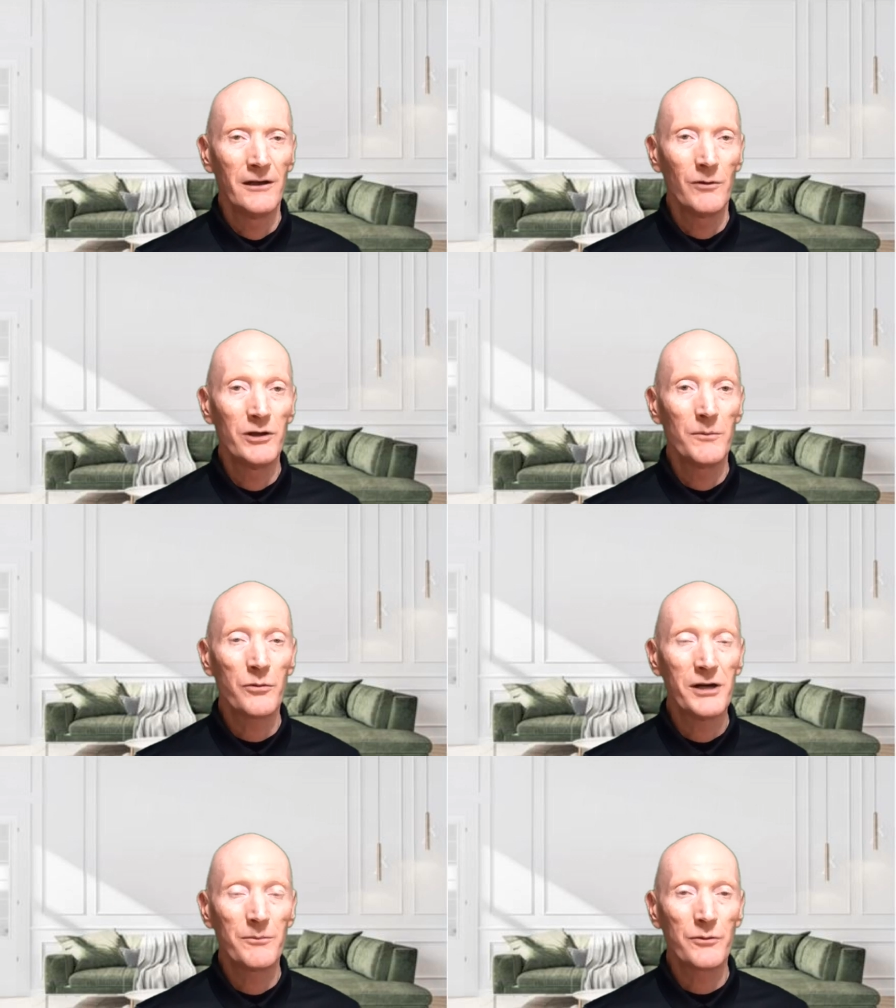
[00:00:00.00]
When you're
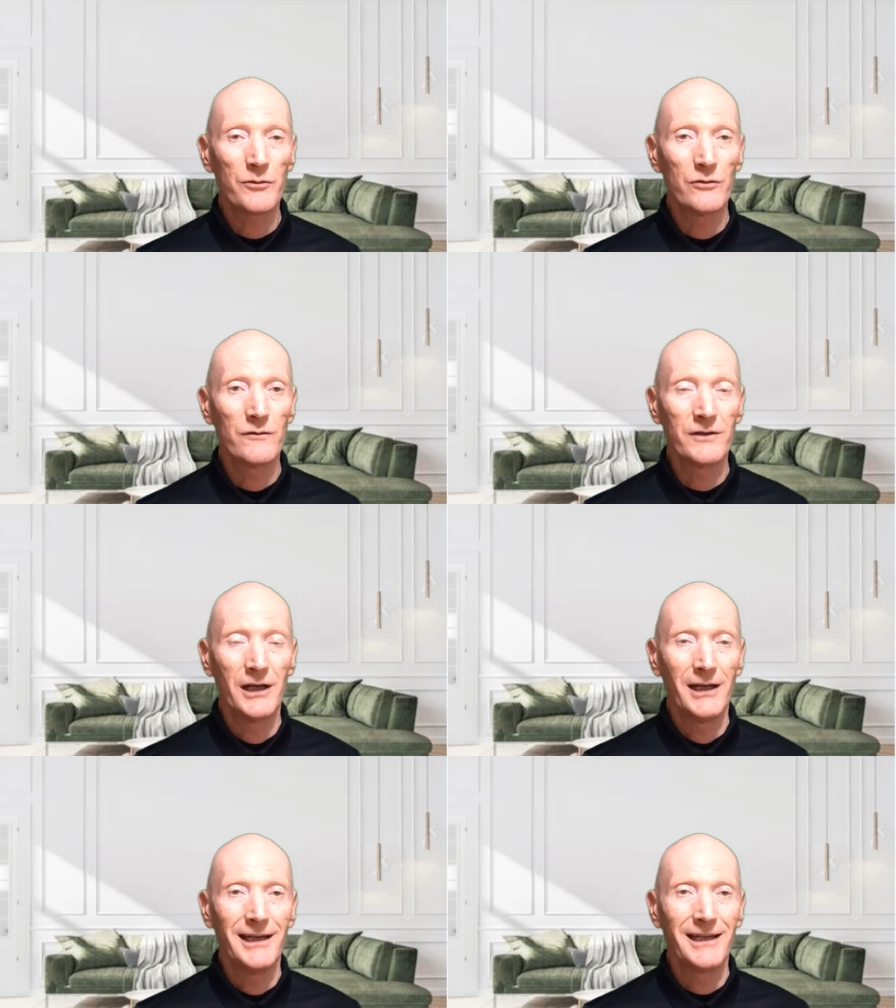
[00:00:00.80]
pre-approved,
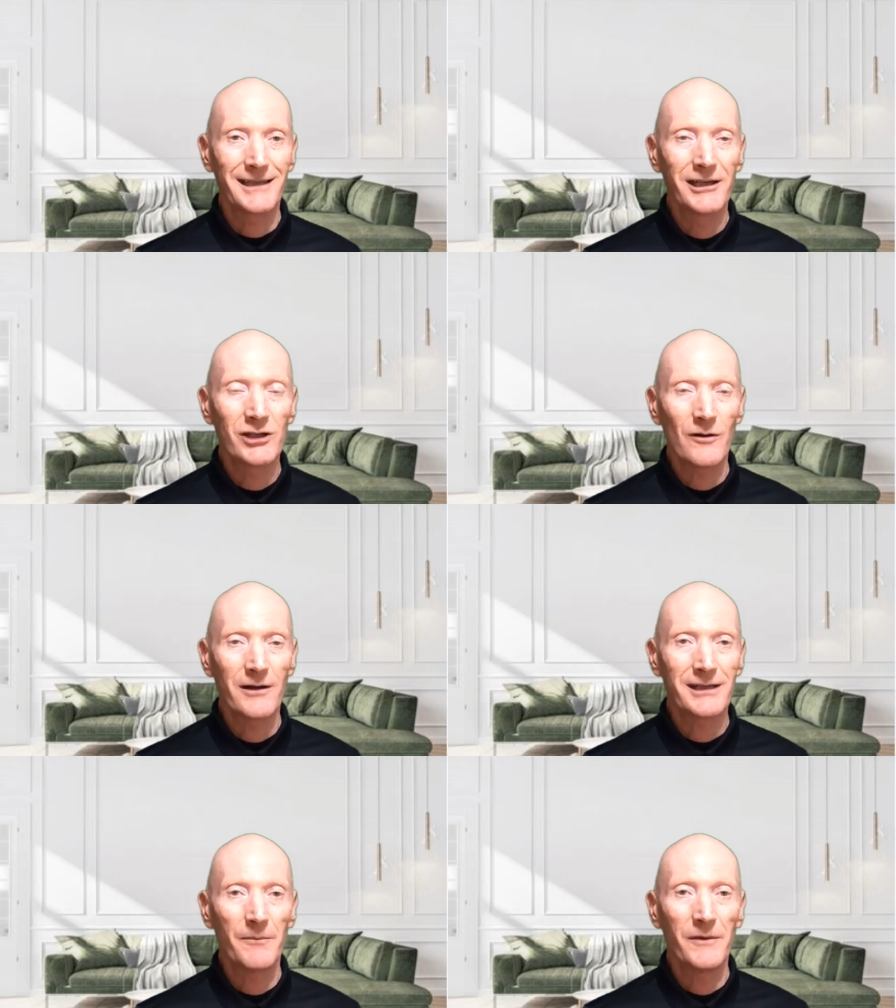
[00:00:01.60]
it's
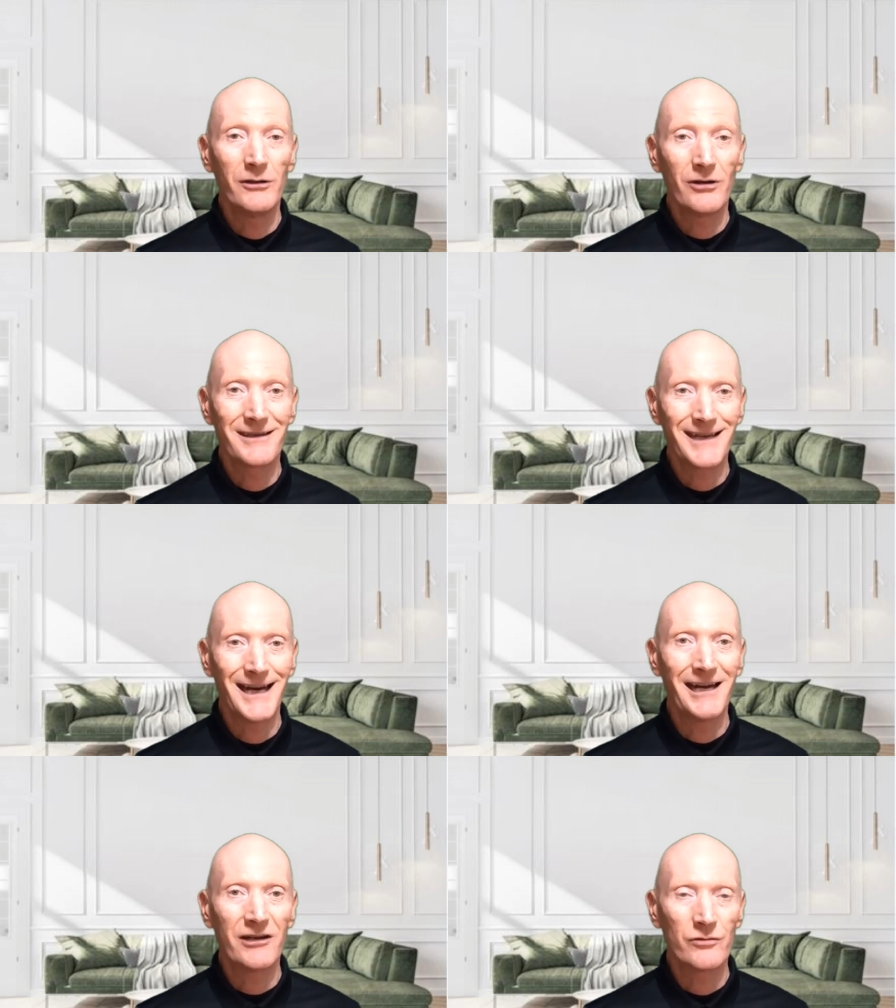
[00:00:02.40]
literally something you can
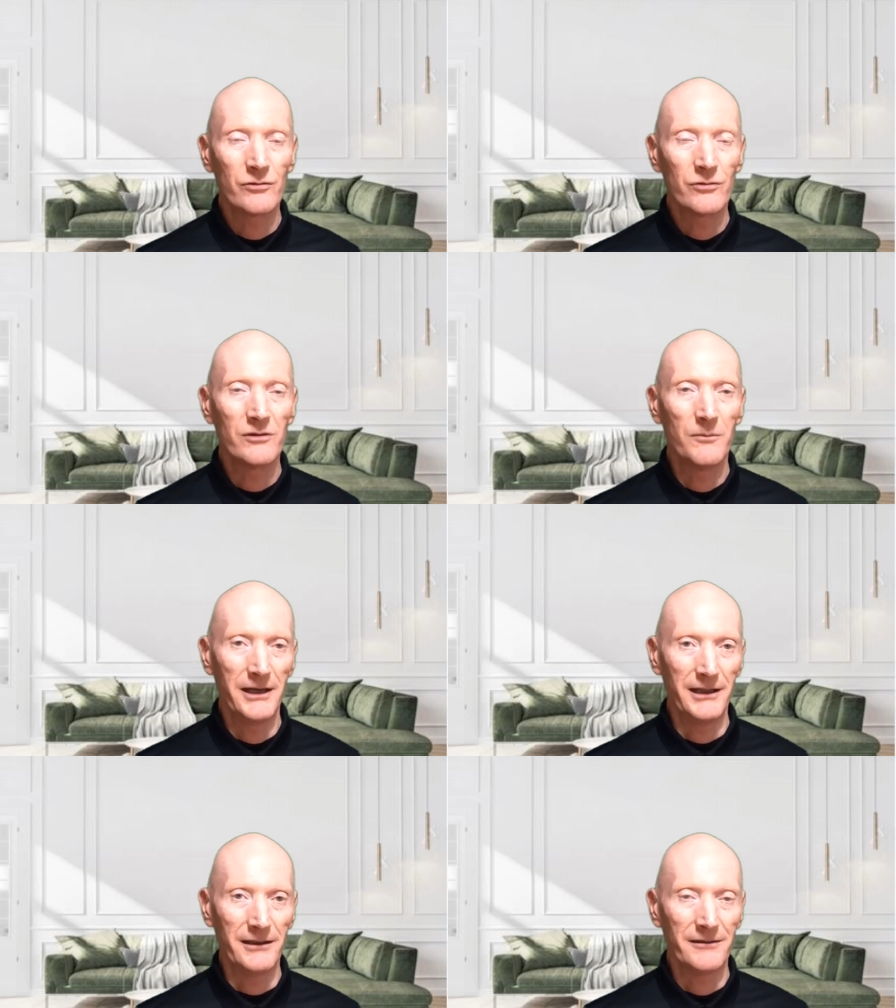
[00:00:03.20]
take to the
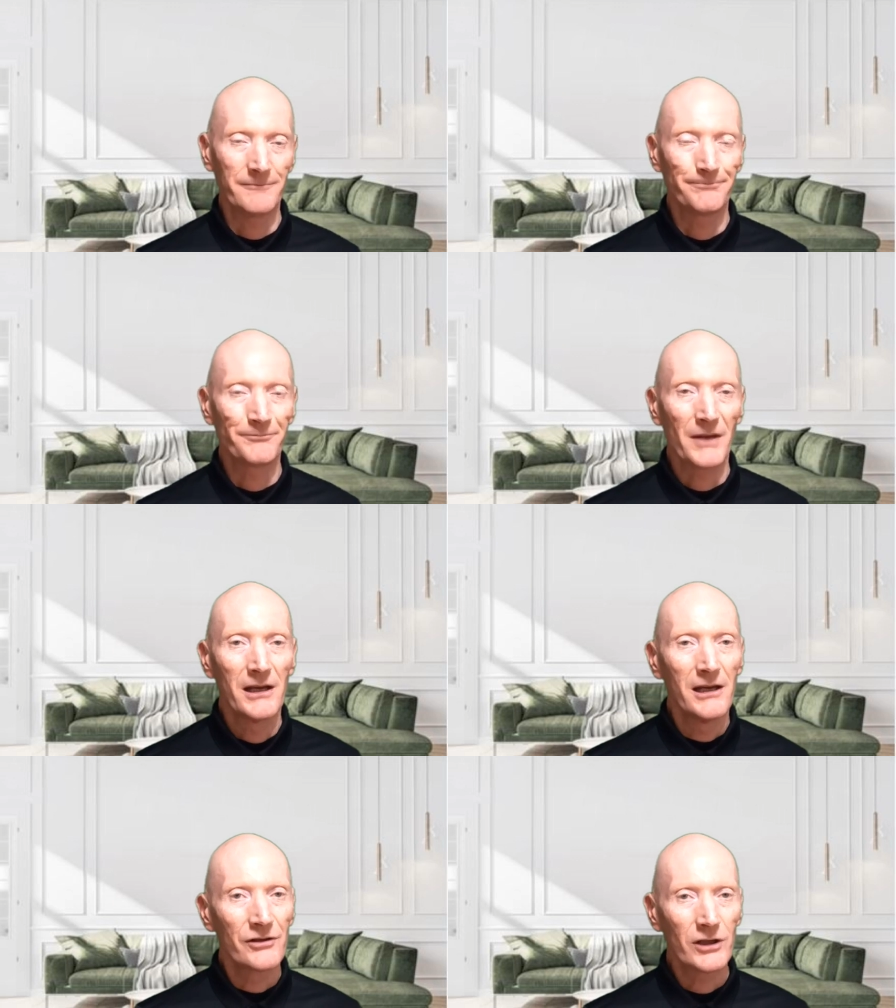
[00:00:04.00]
bank.
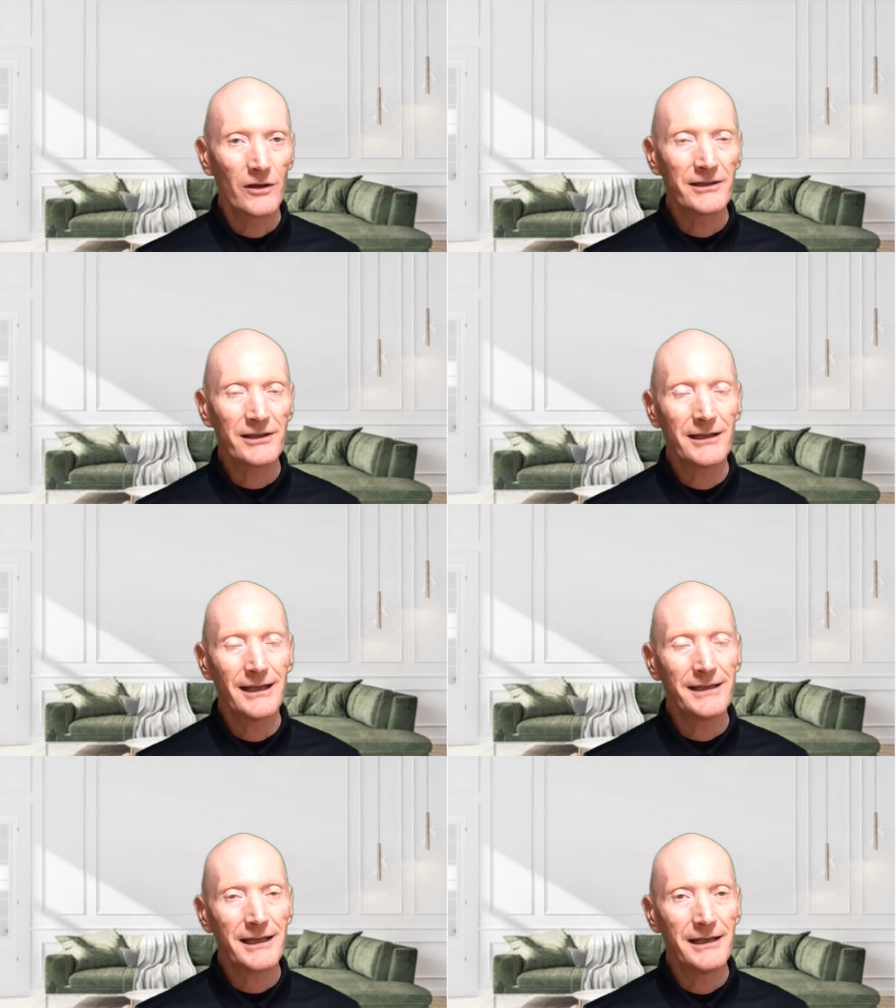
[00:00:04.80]
So
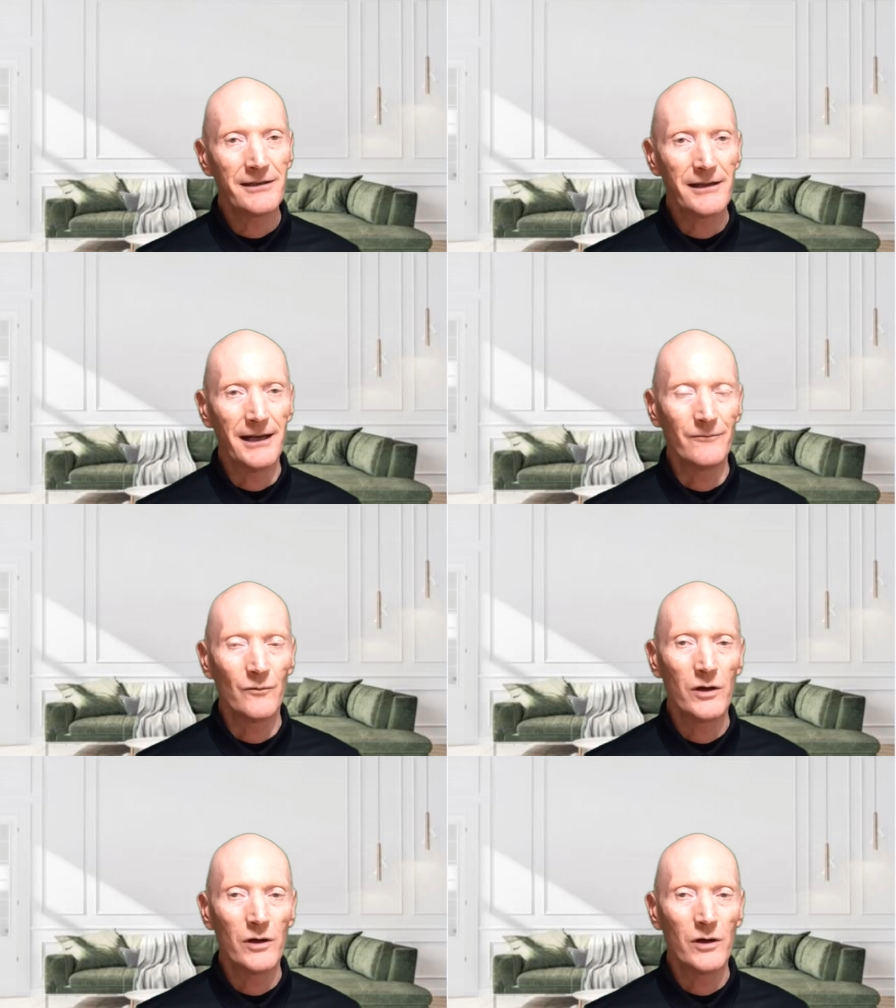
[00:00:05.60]
let's get into that.